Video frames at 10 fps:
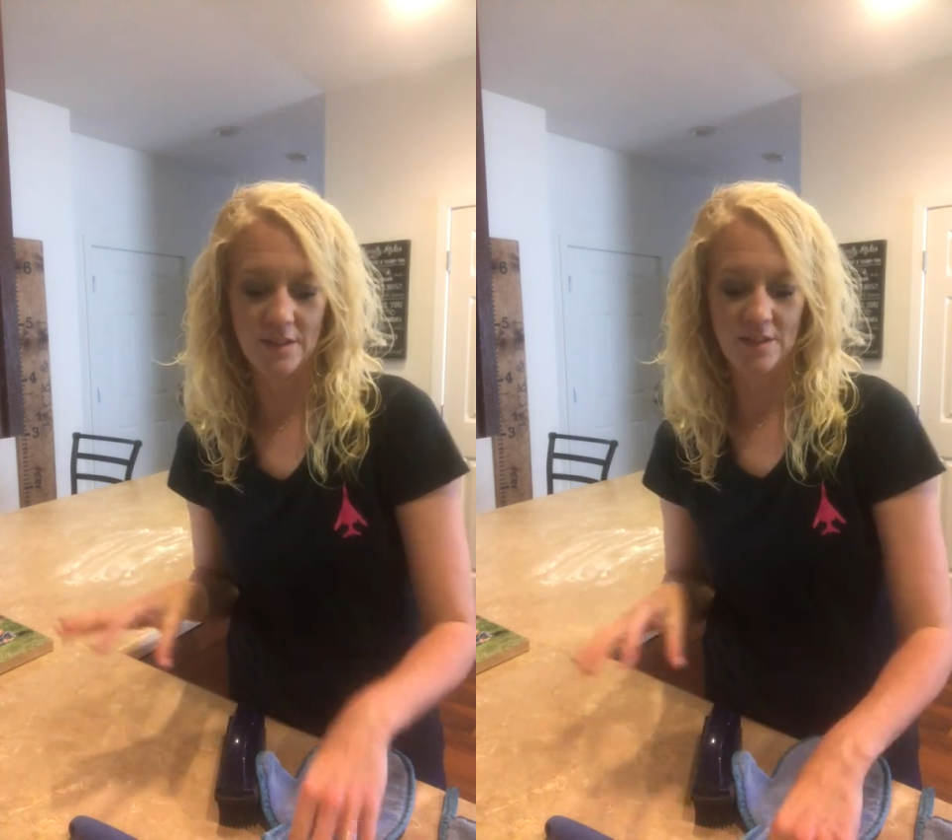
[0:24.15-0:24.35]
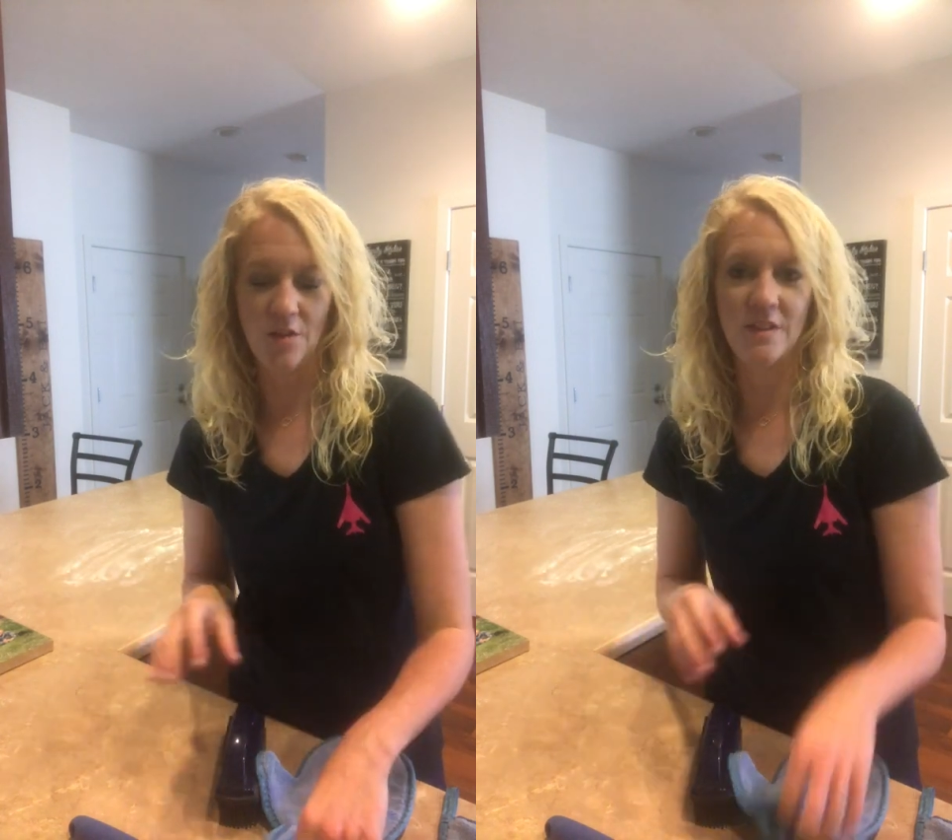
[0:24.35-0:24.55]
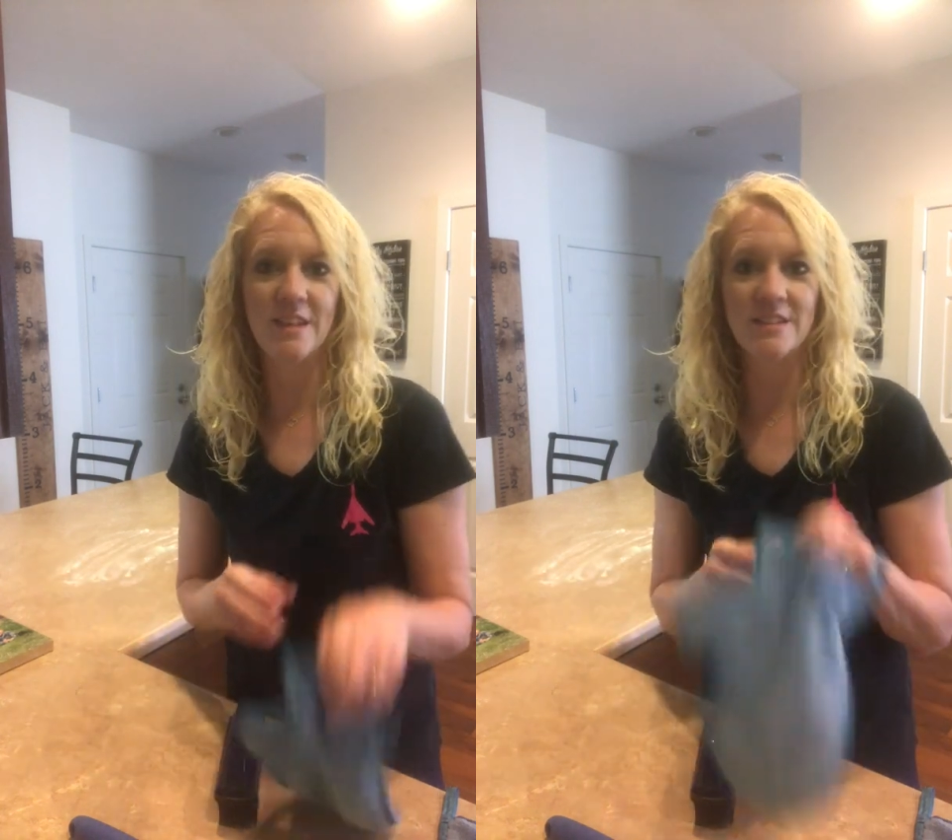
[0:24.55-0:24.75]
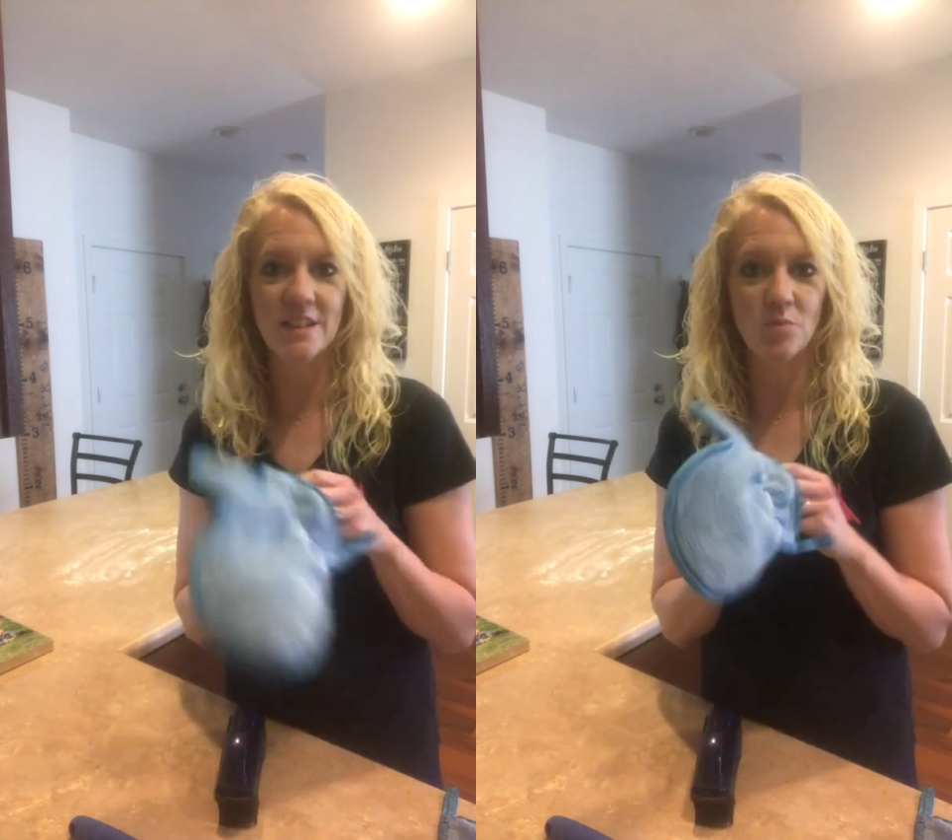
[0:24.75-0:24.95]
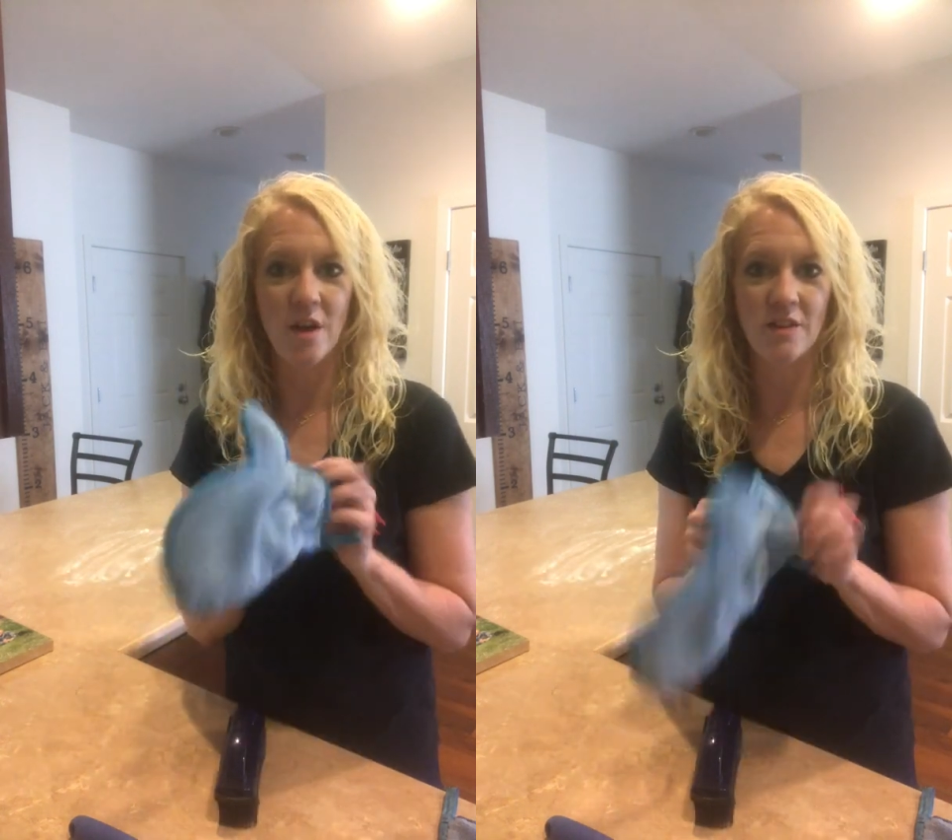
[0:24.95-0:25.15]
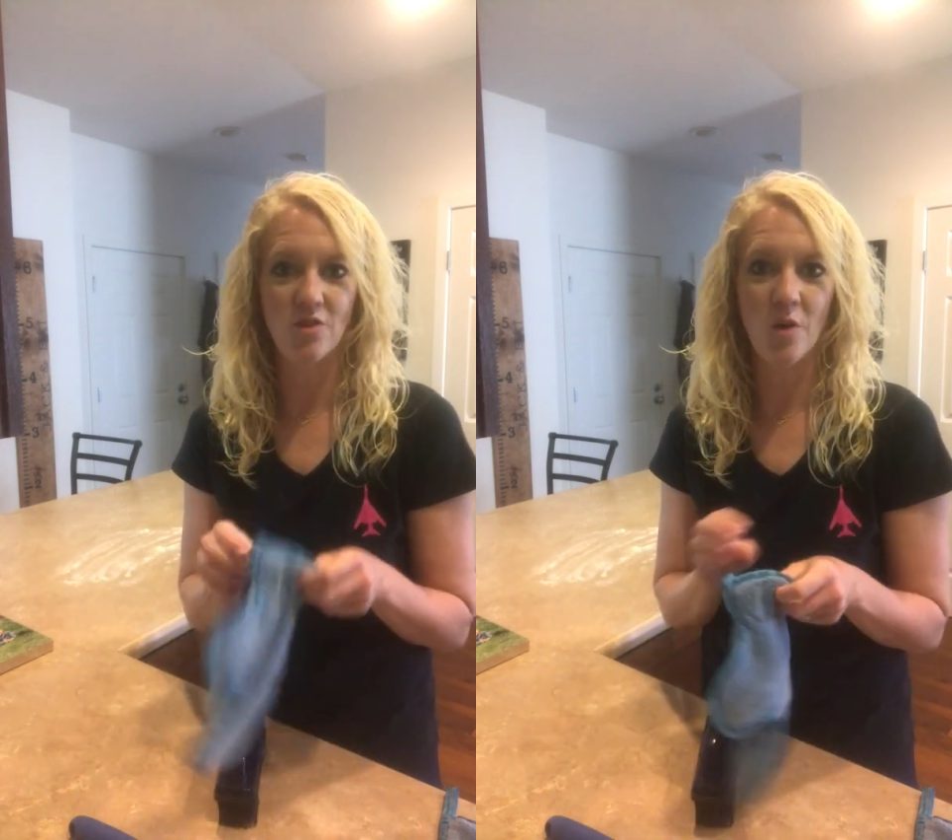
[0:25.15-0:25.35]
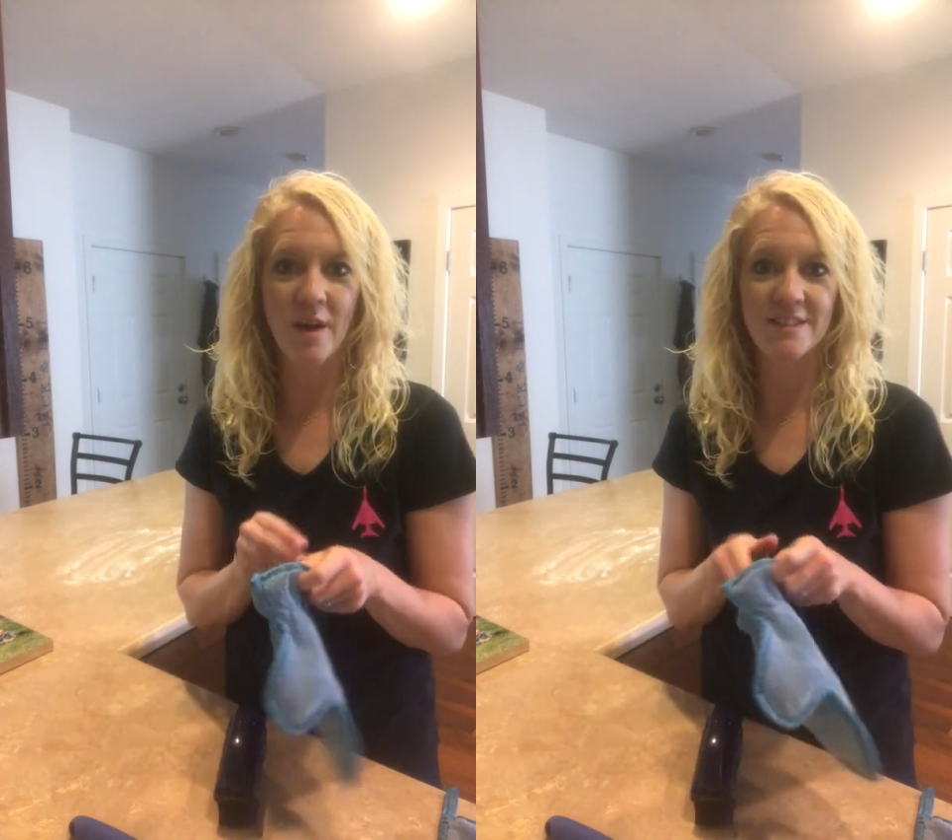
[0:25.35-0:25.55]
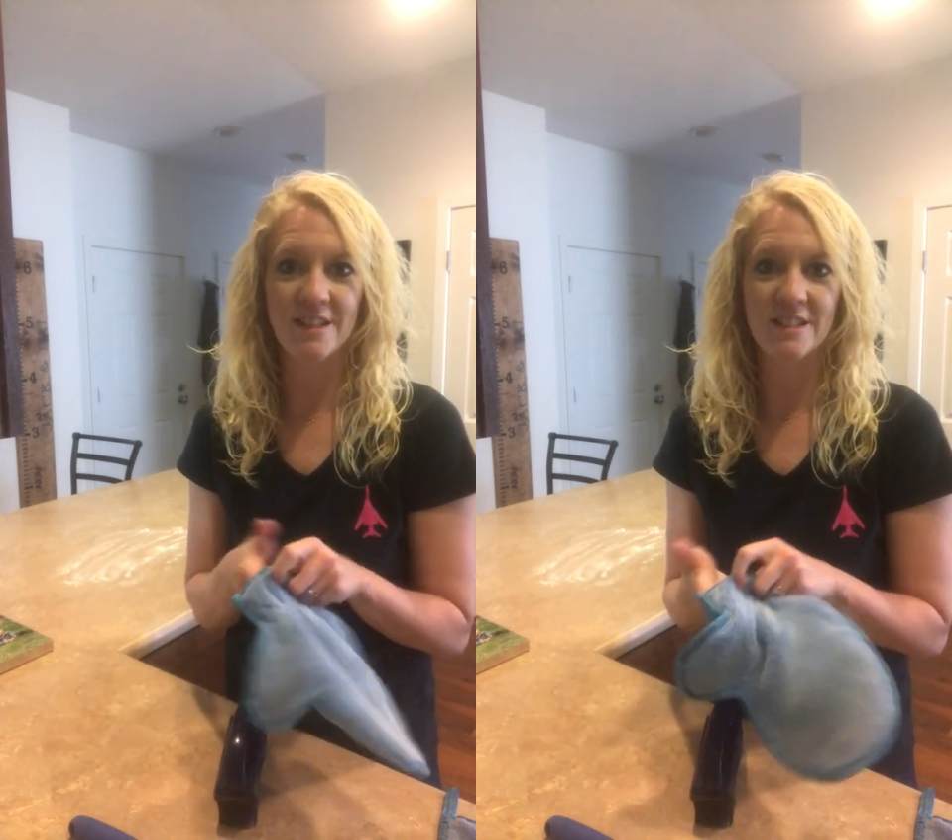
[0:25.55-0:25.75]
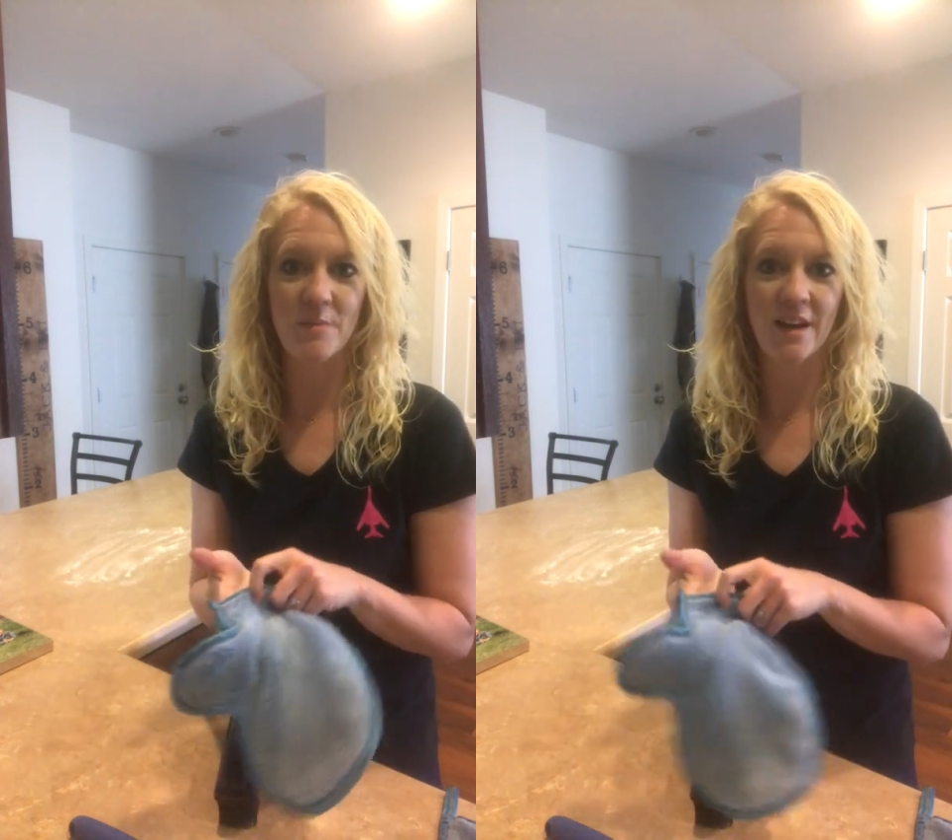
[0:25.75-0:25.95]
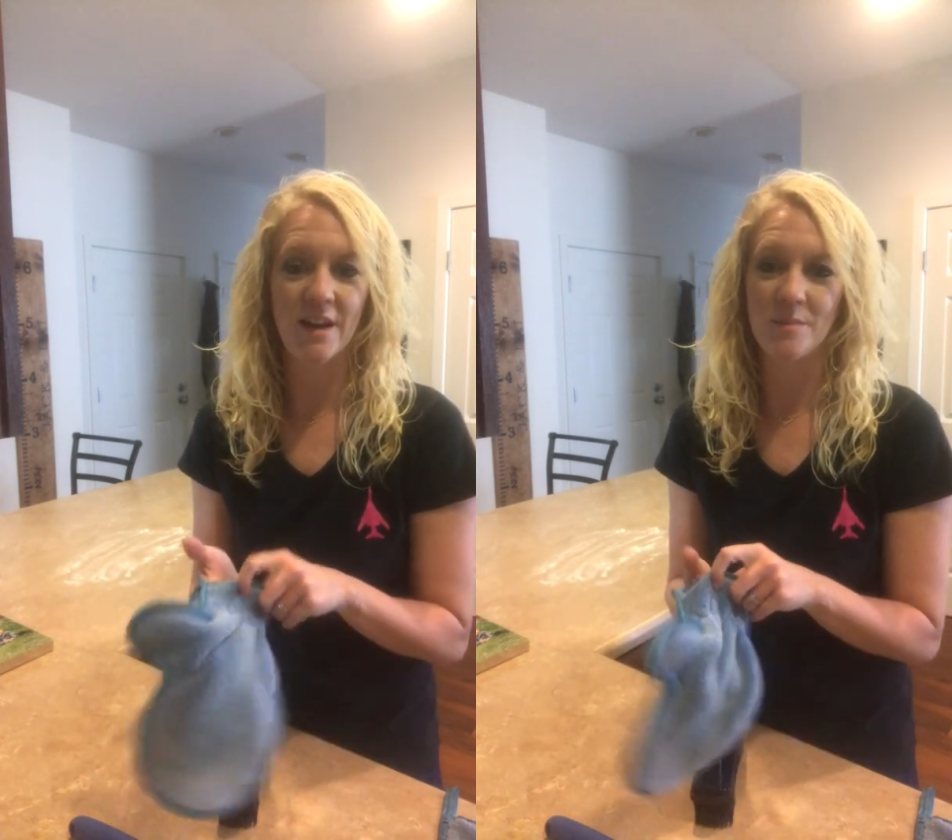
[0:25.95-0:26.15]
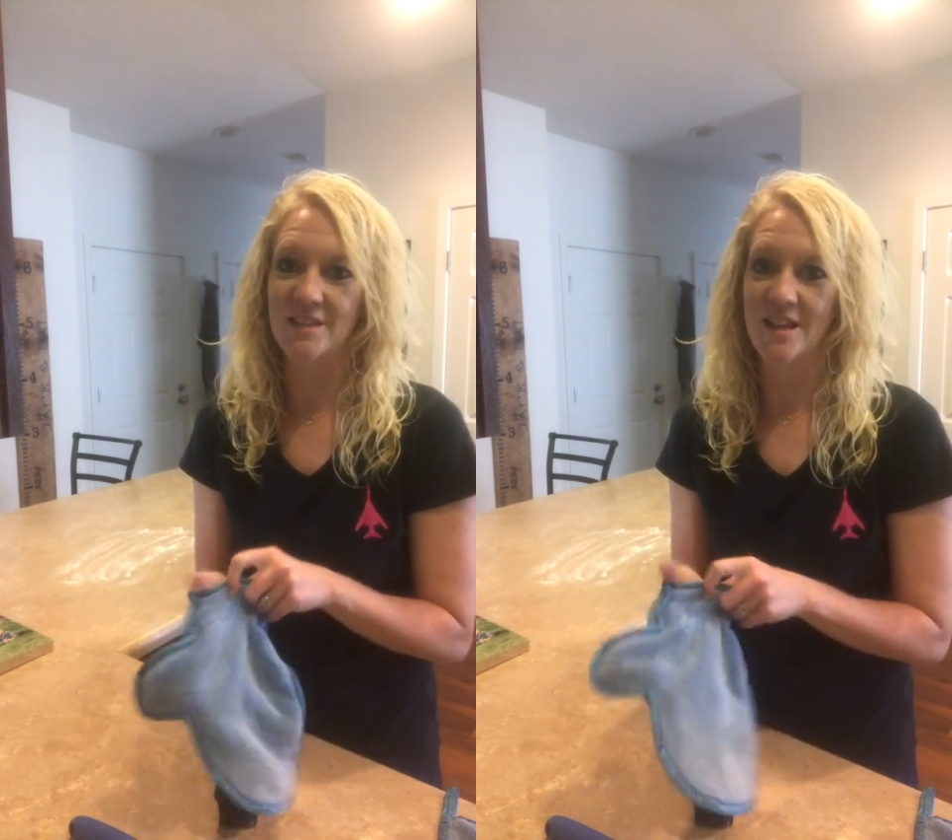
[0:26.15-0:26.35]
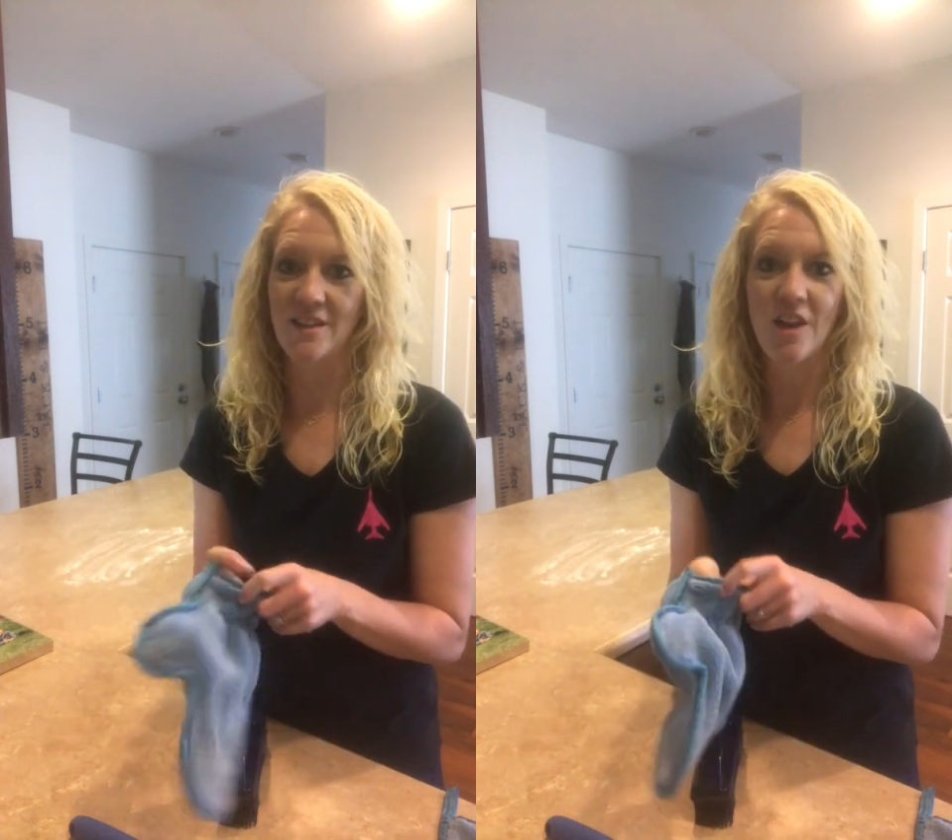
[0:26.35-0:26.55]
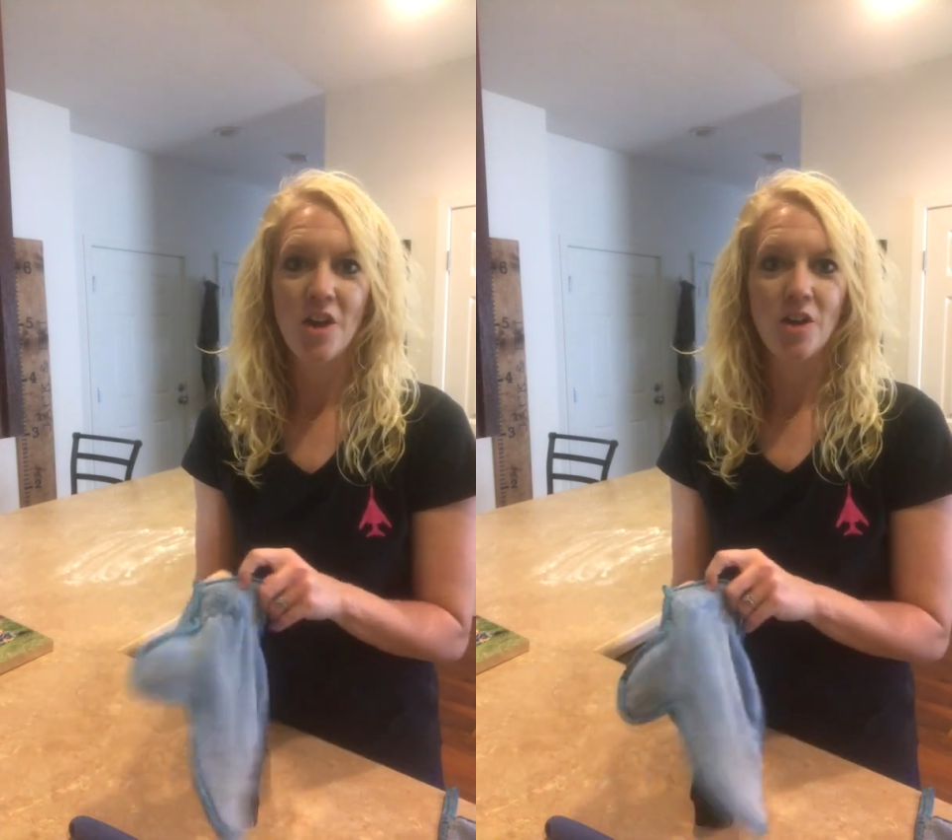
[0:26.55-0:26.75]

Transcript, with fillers: And so this is where the Norwex dust mitt comes in.